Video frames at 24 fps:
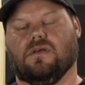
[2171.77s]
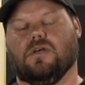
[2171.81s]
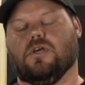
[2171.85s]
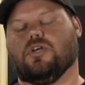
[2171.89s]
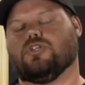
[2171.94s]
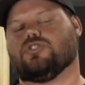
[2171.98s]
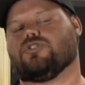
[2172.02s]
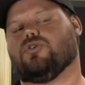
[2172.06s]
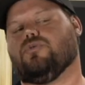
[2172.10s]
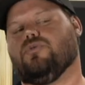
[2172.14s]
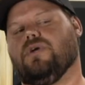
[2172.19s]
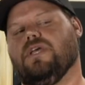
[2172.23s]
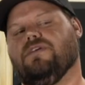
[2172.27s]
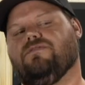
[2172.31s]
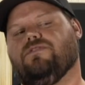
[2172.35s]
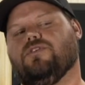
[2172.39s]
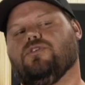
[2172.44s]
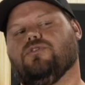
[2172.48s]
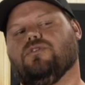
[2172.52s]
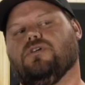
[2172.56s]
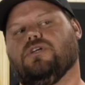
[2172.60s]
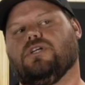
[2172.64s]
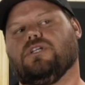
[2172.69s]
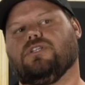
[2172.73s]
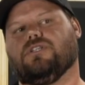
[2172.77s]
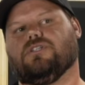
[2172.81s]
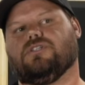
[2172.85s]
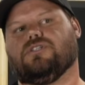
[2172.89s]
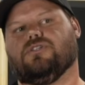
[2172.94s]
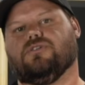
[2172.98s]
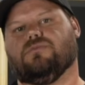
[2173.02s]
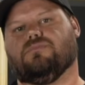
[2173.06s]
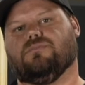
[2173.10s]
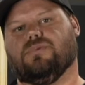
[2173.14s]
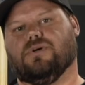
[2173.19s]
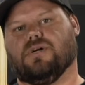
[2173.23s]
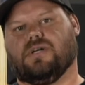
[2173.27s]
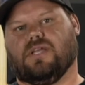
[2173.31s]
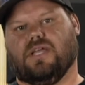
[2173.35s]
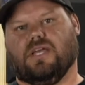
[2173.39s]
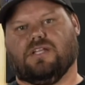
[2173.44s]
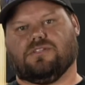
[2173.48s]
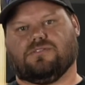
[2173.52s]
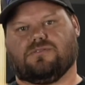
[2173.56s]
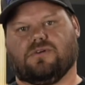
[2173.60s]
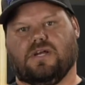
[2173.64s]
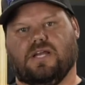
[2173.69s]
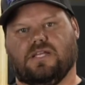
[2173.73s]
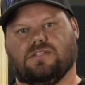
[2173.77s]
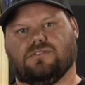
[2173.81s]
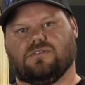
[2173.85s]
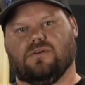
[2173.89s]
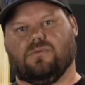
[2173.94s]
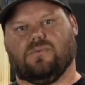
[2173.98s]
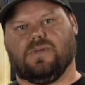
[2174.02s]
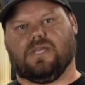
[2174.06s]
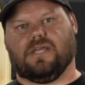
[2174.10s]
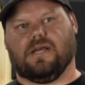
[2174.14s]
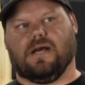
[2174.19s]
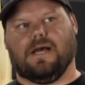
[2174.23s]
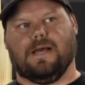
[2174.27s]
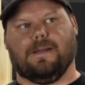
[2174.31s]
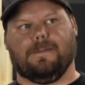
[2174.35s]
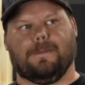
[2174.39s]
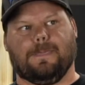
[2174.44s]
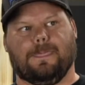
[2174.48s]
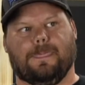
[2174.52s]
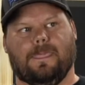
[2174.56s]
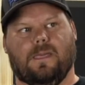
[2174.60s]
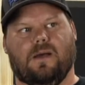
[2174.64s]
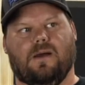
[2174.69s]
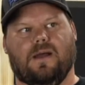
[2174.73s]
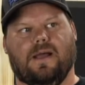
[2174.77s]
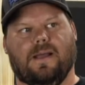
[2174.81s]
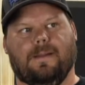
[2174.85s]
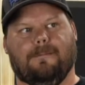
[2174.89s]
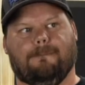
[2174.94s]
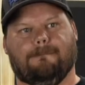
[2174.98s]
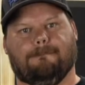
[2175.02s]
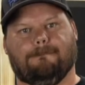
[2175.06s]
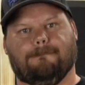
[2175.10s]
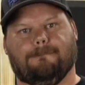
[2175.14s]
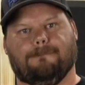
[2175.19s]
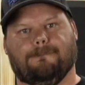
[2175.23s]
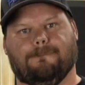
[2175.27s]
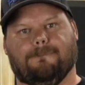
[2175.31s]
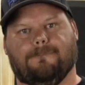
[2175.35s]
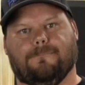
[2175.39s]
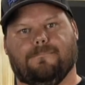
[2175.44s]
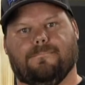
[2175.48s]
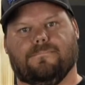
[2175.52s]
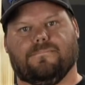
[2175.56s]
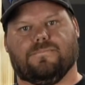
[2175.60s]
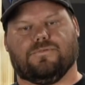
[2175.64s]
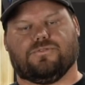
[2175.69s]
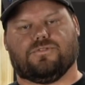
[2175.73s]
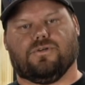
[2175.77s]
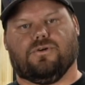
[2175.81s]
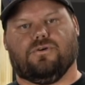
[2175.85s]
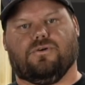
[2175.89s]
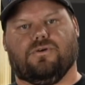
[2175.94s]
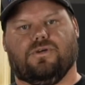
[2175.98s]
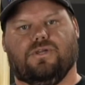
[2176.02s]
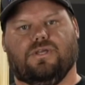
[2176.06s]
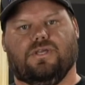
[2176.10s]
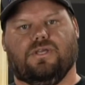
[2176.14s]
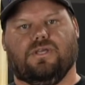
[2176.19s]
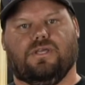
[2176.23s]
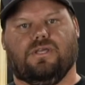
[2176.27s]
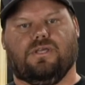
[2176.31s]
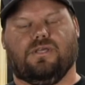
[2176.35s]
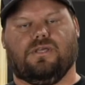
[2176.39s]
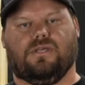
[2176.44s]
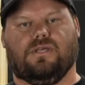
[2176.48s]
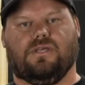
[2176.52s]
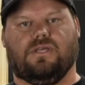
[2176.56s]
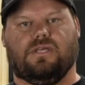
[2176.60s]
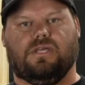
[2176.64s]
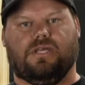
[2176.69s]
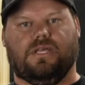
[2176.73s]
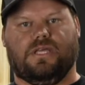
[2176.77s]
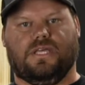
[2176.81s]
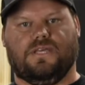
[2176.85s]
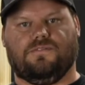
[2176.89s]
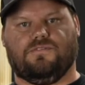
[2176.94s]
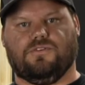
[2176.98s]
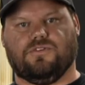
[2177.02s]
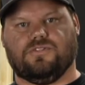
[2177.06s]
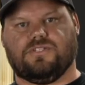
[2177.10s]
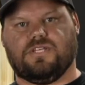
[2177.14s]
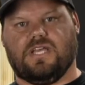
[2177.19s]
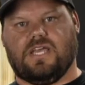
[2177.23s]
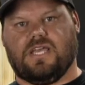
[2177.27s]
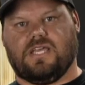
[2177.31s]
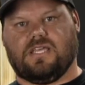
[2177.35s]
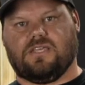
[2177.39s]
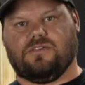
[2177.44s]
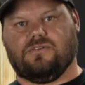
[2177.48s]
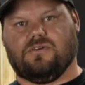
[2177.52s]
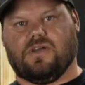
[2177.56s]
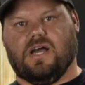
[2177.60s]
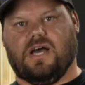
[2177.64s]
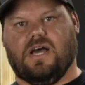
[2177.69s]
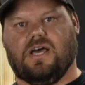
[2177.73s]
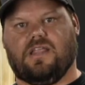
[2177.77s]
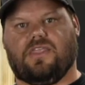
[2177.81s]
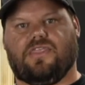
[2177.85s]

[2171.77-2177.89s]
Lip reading: So if you look at the two bookends, right? So we got, all right. So if you got